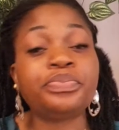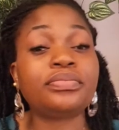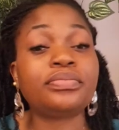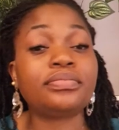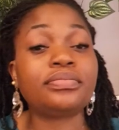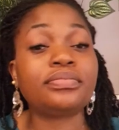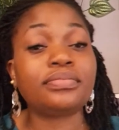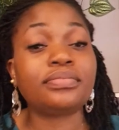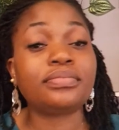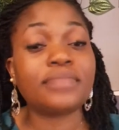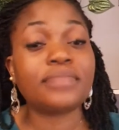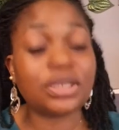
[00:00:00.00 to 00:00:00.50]

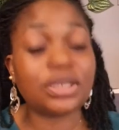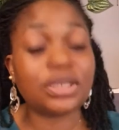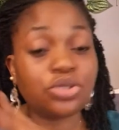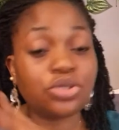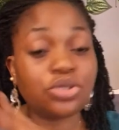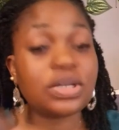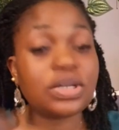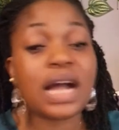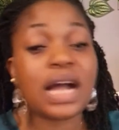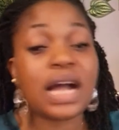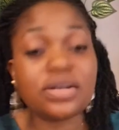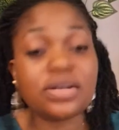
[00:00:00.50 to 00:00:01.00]
I should
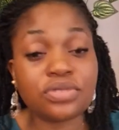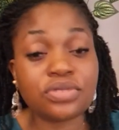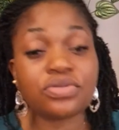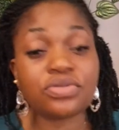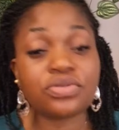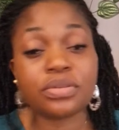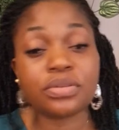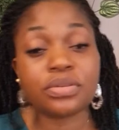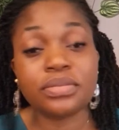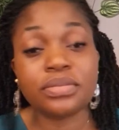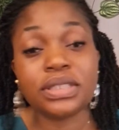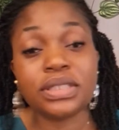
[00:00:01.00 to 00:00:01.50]
count from
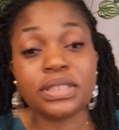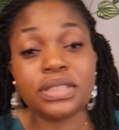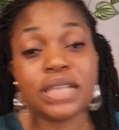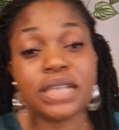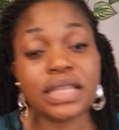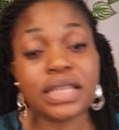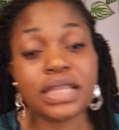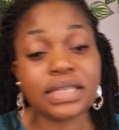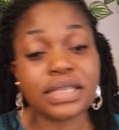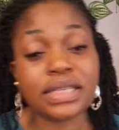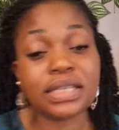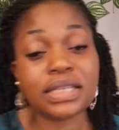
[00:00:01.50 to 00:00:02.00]
the day they
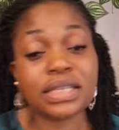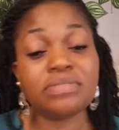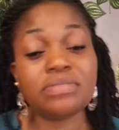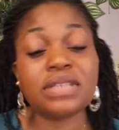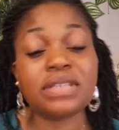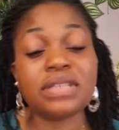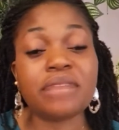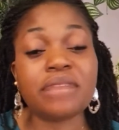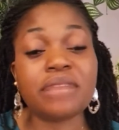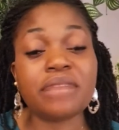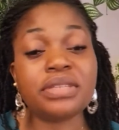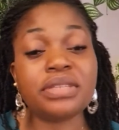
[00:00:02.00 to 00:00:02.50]
sent me that
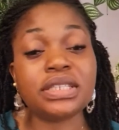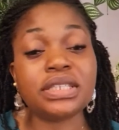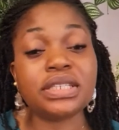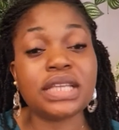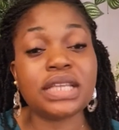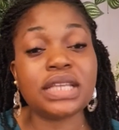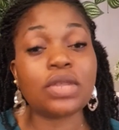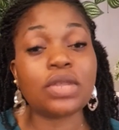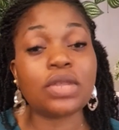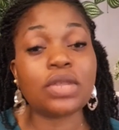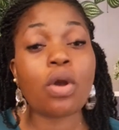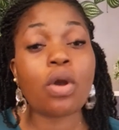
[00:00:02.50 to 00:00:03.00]
message, then
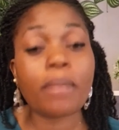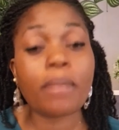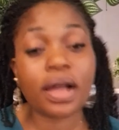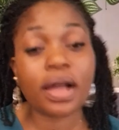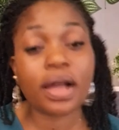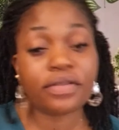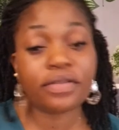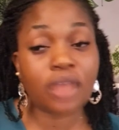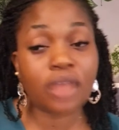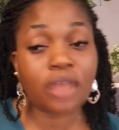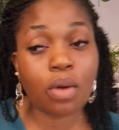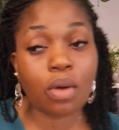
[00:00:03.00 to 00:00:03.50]
come back after
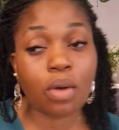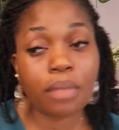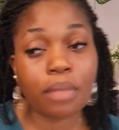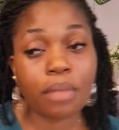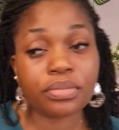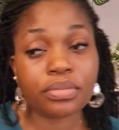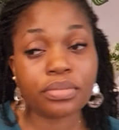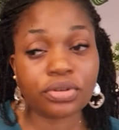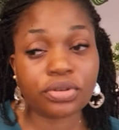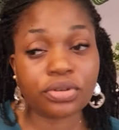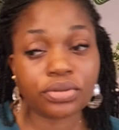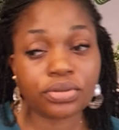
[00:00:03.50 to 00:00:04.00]
1
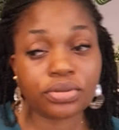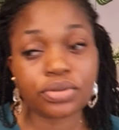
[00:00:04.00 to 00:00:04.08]
month.